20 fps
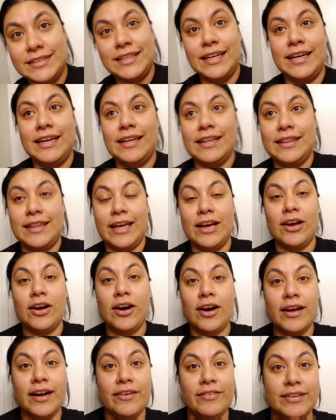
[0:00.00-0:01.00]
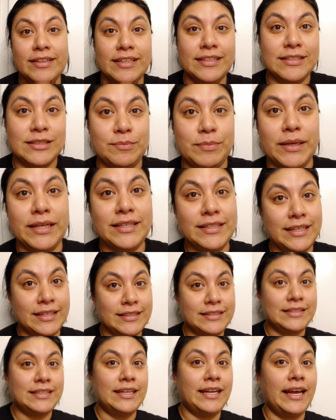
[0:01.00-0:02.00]
it. Thank God everything's being
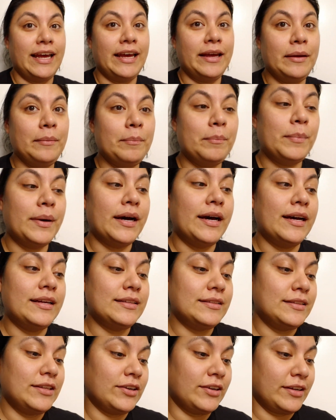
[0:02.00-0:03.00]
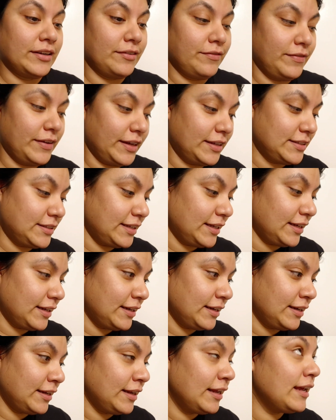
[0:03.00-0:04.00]
done today, but they're gonna fix it.
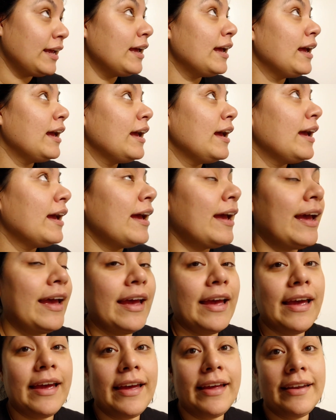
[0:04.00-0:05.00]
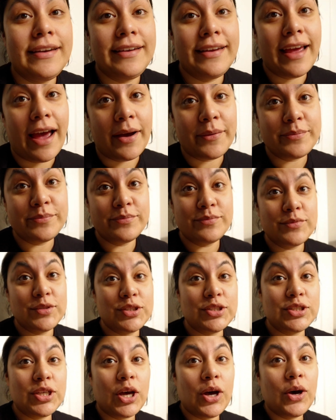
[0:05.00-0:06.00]
And yeah,
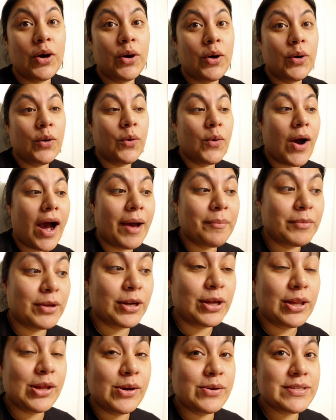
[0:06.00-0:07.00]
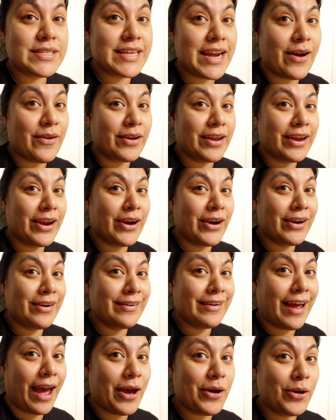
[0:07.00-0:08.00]
so I'm gonna close it out here.
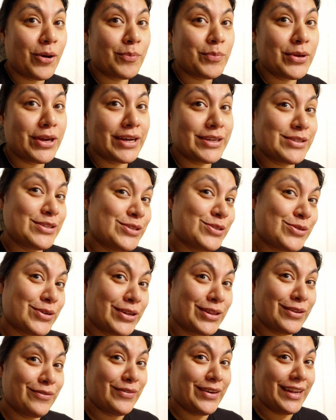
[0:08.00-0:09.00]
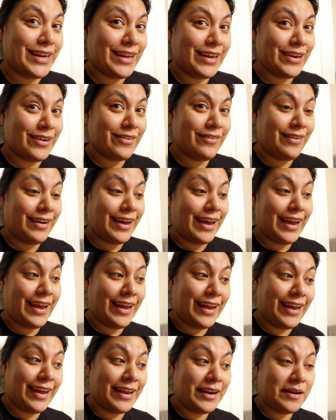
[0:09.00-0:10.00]
I hope you guys enjoyed the video,
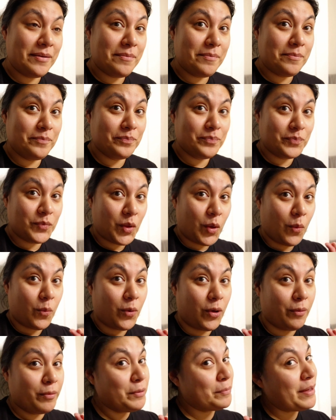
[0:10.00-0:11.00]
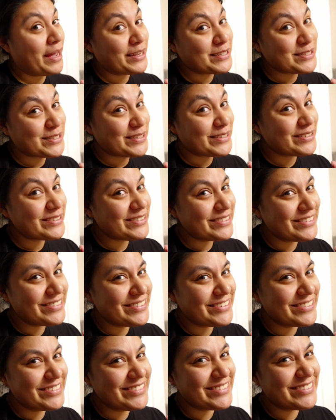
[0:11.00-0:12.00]
and we'll be back soon.